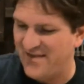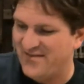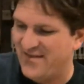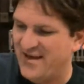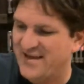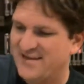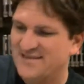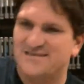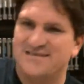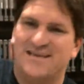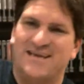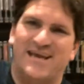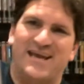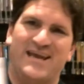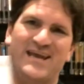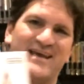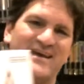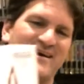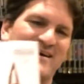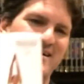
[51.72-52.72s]
and that's
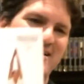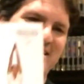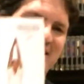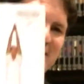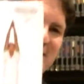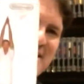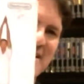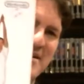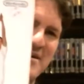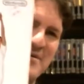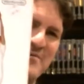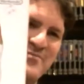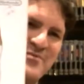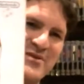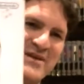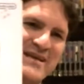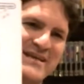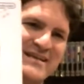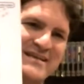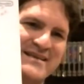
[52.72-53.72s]
a
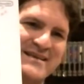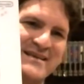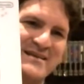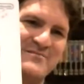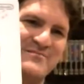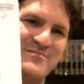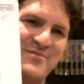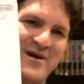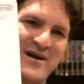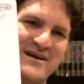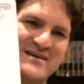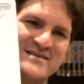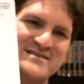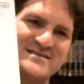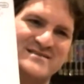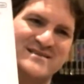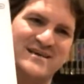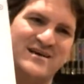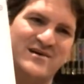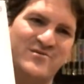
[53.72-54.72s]
complete in
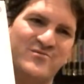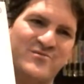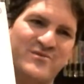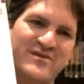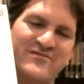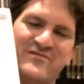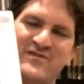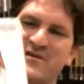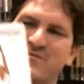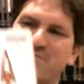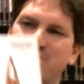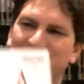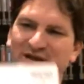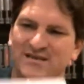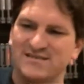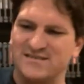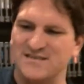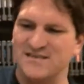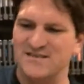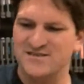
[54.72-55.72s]
box Wii Fit
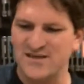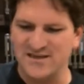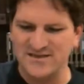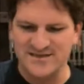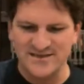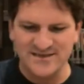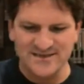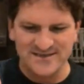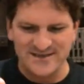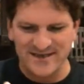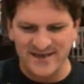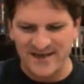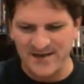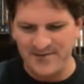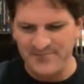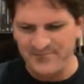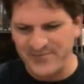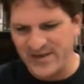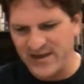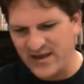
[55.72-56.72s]
Plus. And it's not just
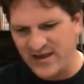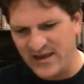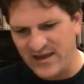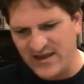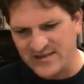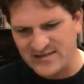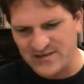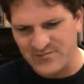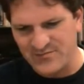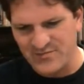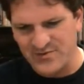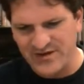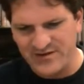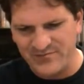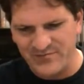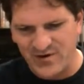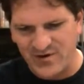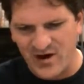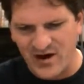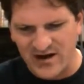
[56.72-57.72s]
that it's complete
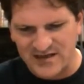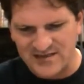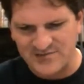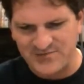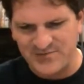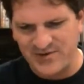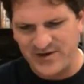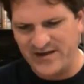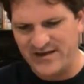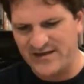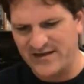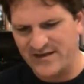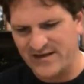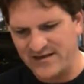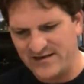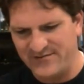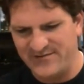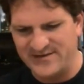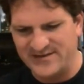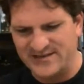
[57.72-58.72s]
in box, but
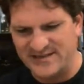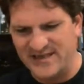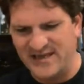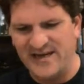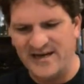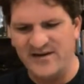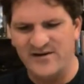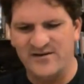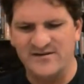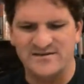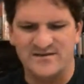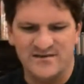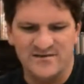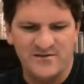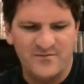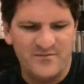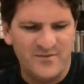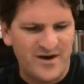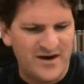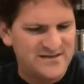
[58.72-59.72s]
let me just get in here. So
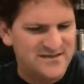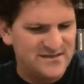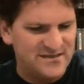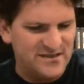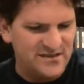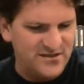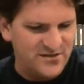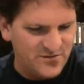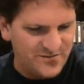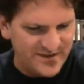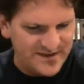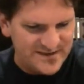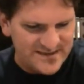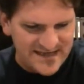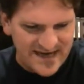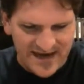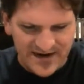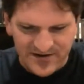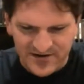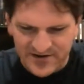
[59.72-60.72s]
the box is a little bit
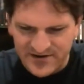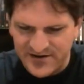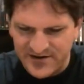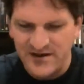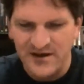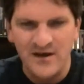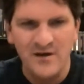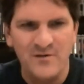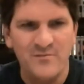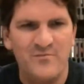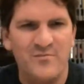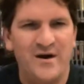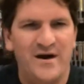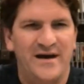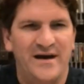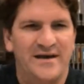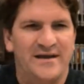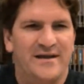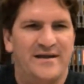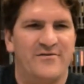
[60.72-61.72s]
tattered,
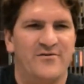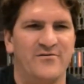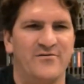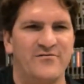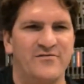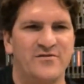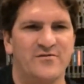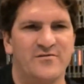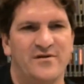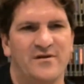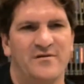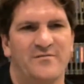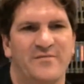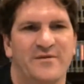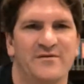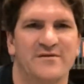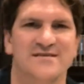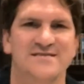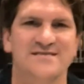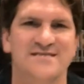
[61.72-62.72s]
but I don't know if you're going to
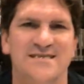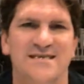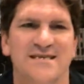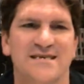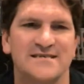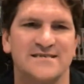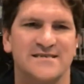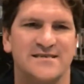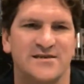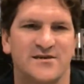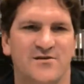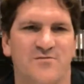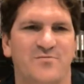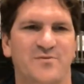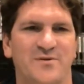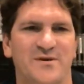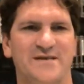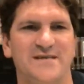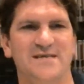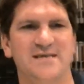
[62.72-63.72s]
be able to see this here,
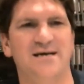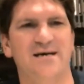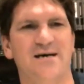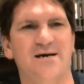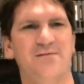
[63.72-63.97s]
but